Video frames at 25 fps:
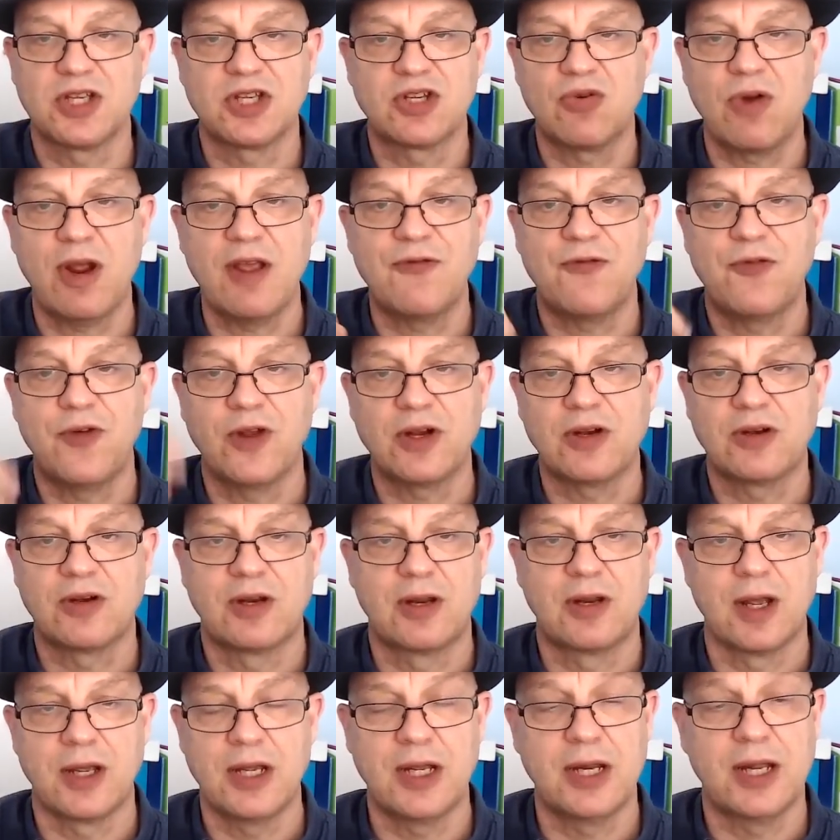It's great for
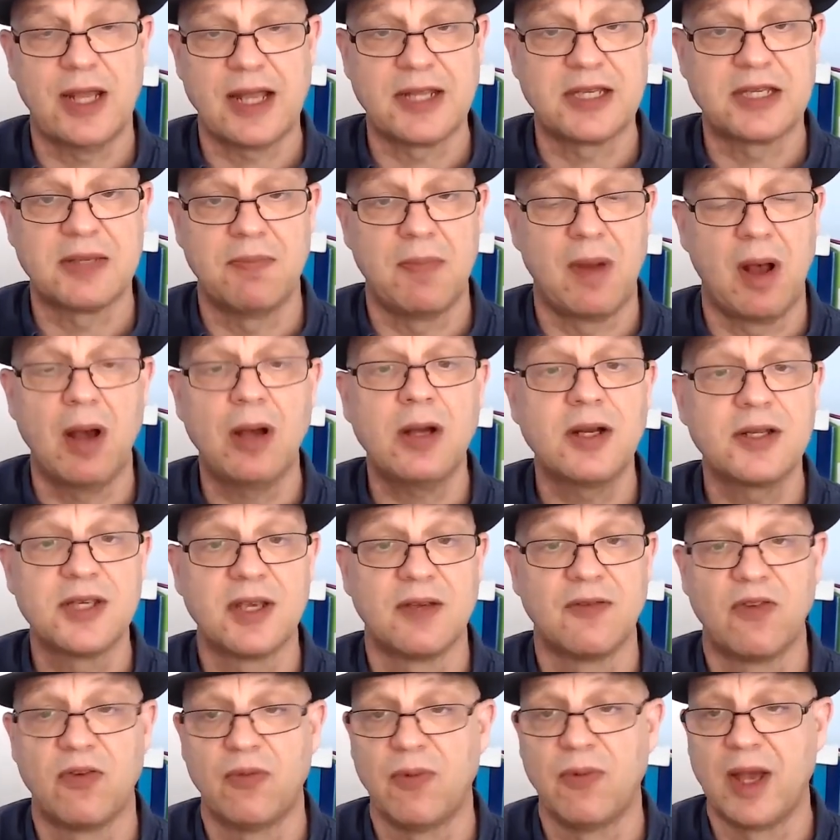you getting some
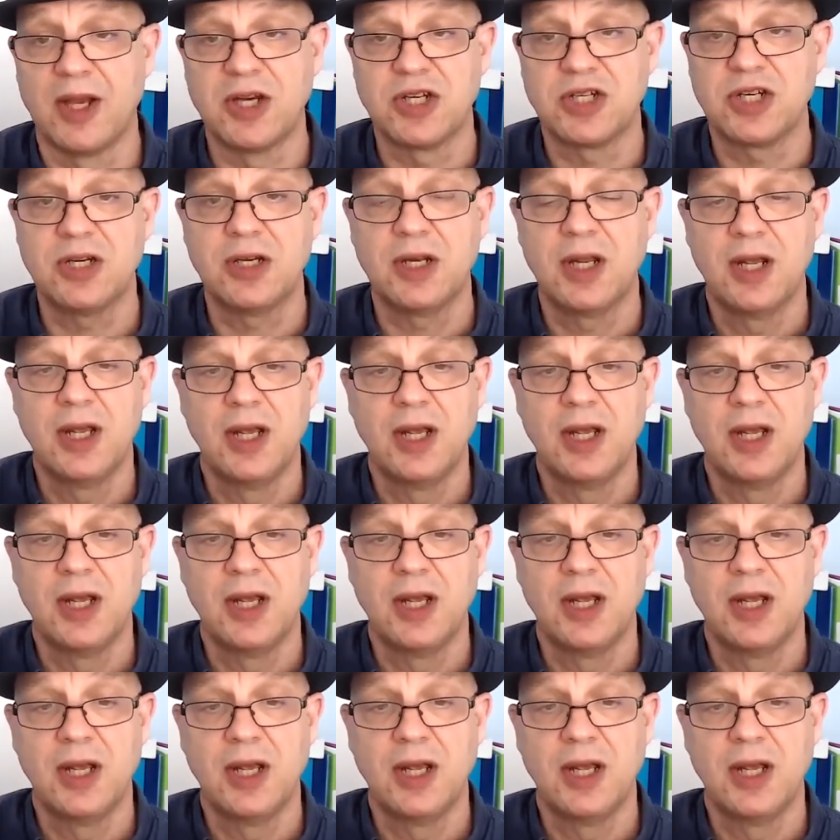marketing information,